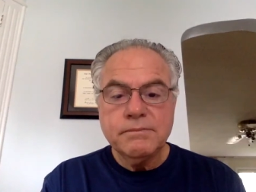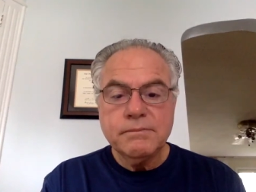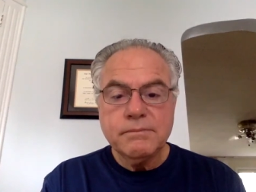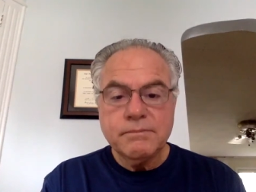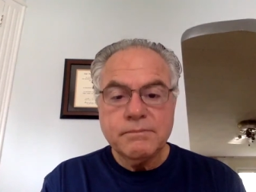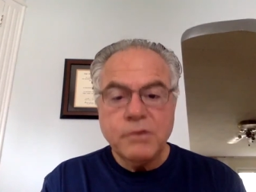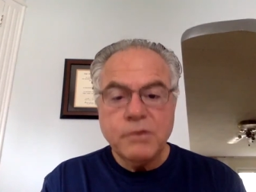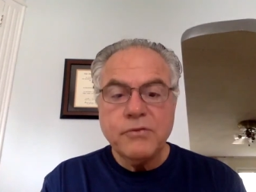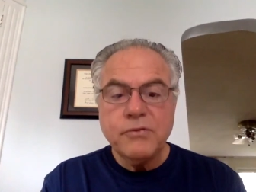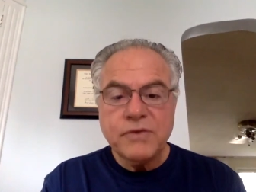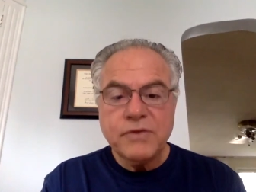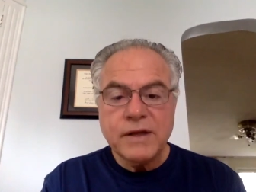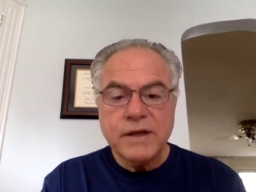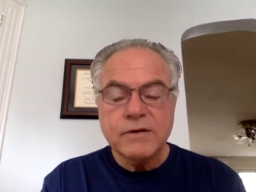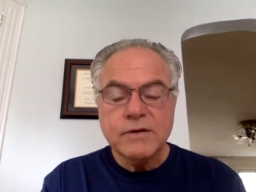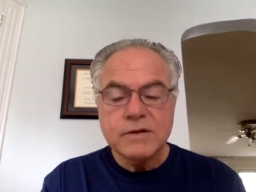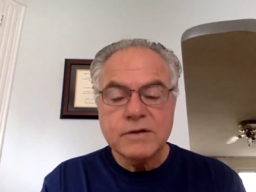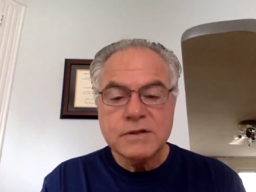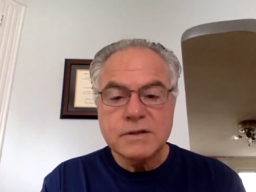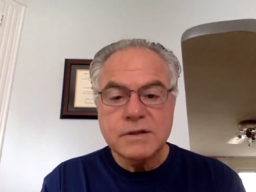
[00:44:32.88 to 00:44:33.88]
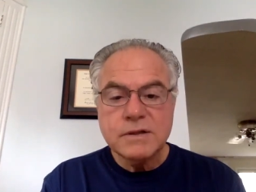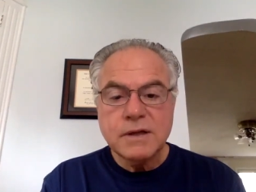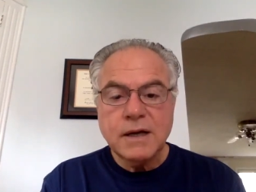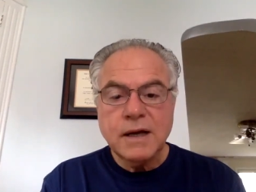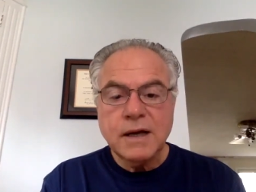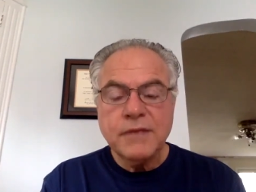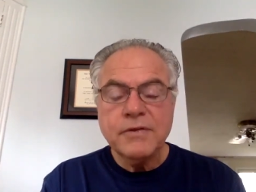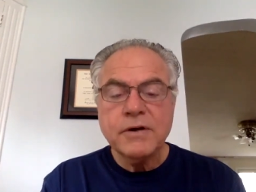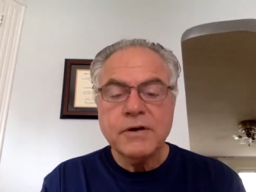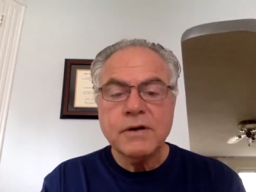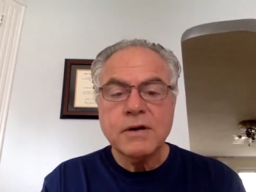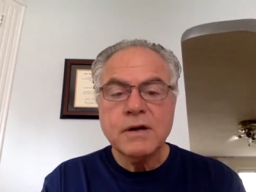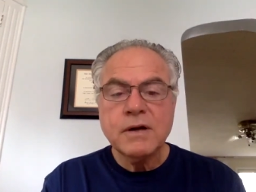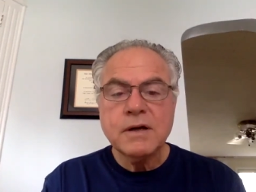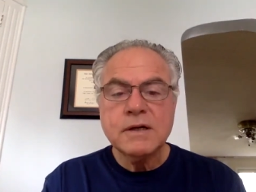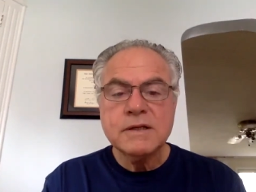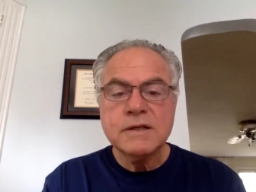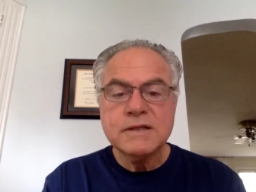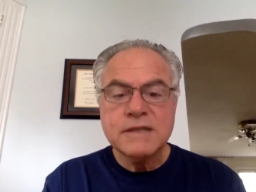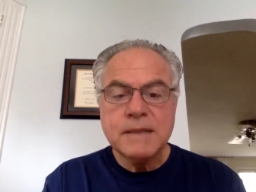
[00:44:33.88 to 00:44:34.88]
both thinkers on their
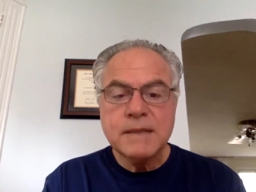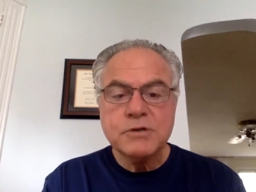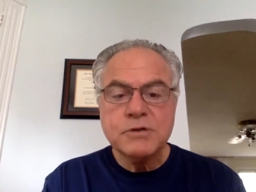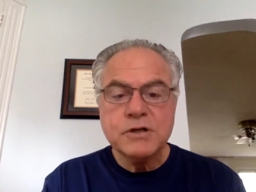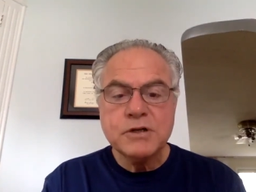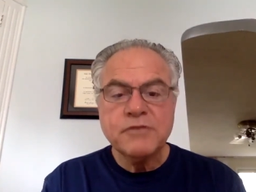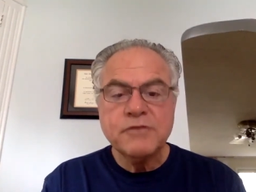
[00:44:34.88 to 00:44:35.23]
conception